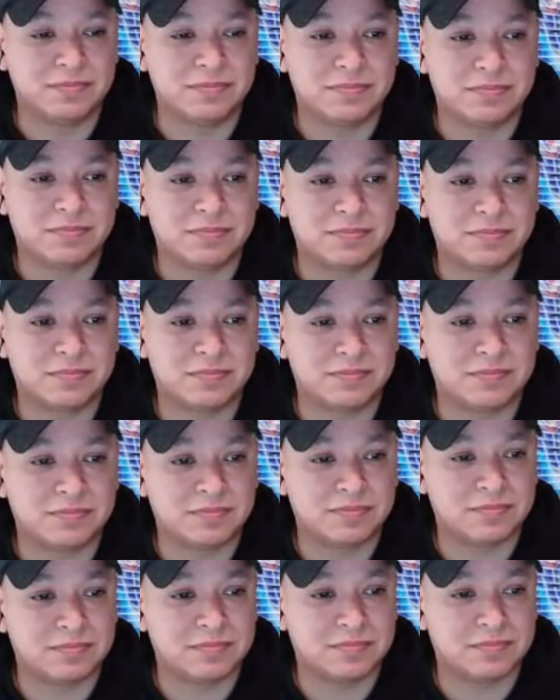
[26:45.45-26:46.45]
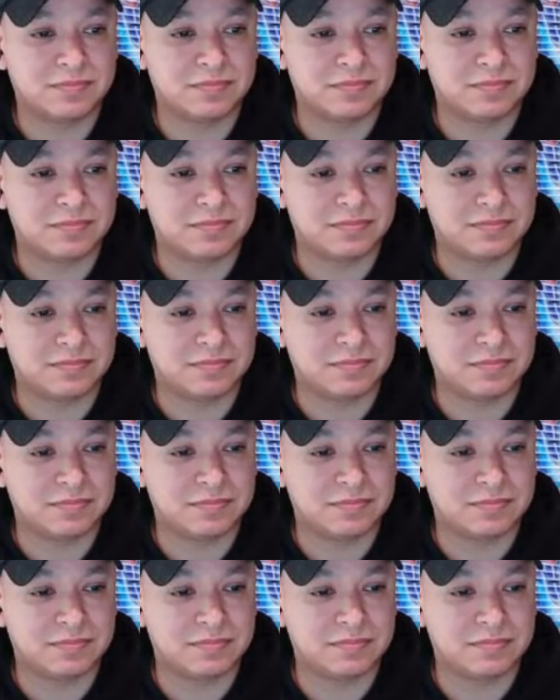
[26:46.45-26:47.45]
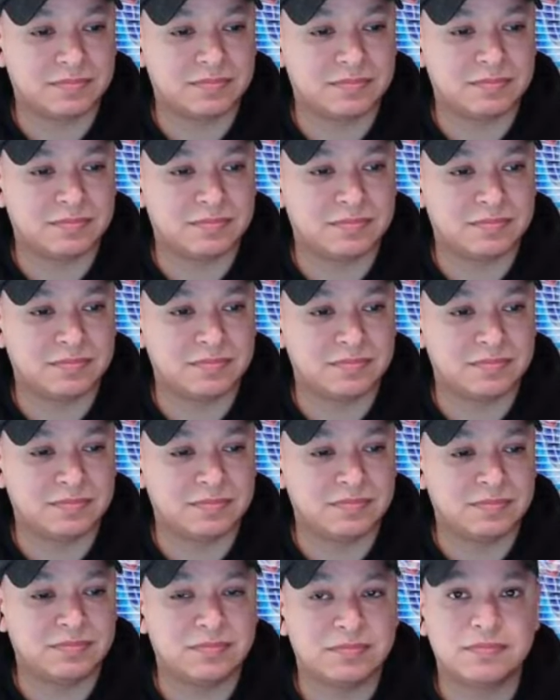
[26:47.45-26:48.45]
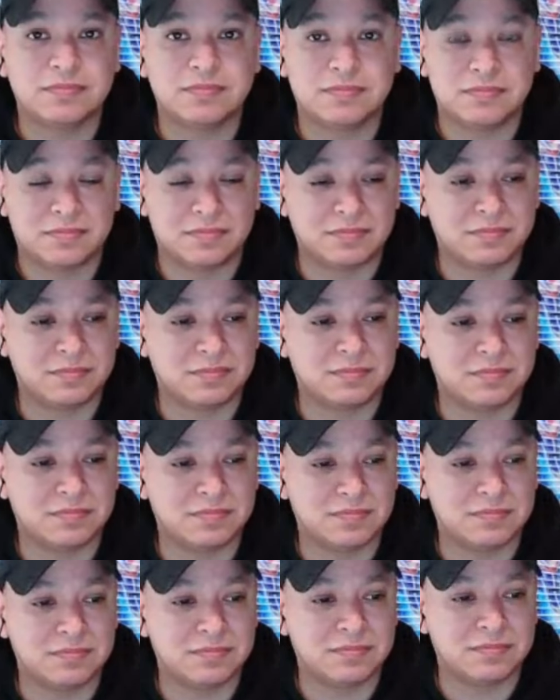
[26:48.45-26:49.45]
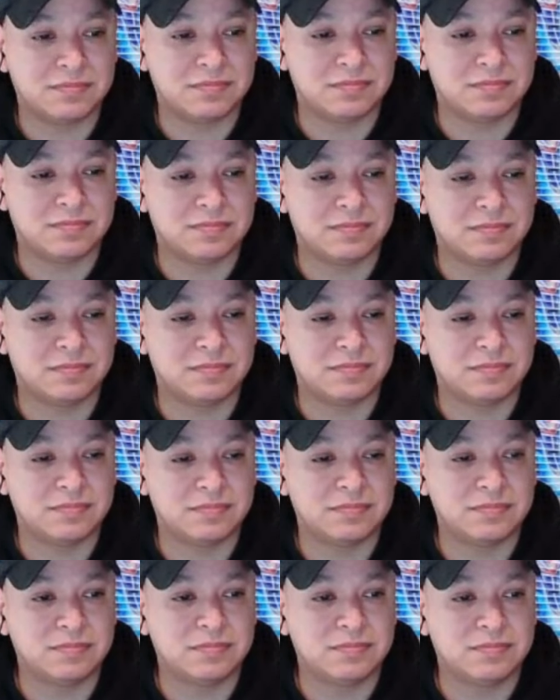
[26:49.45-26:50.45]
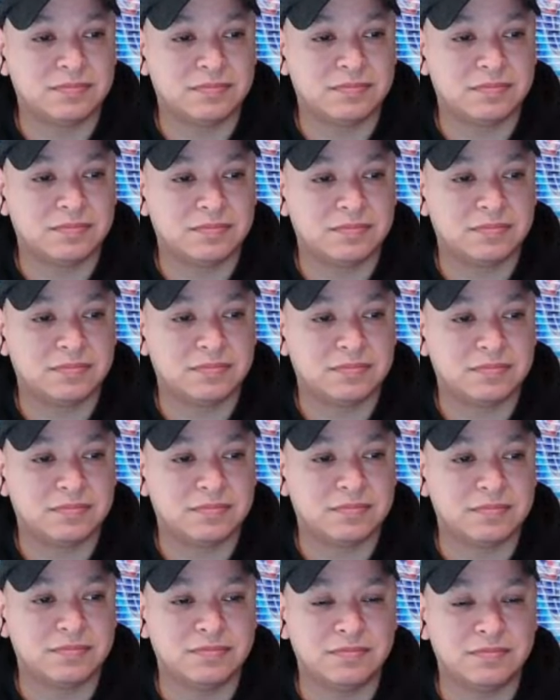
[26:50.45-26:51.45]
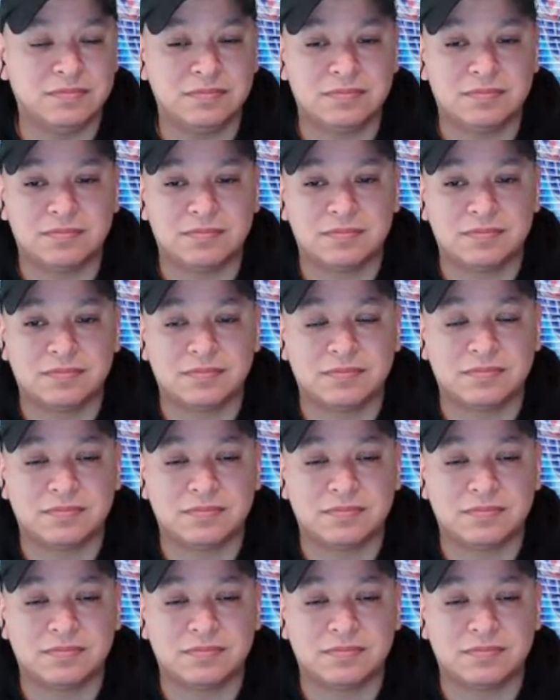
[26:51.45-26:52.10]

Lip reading: (silent)